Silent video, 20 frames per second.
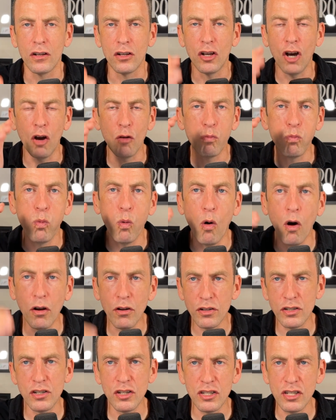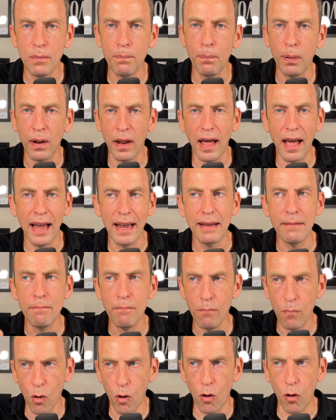God wants to supply
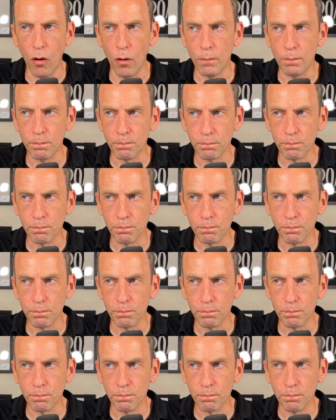more.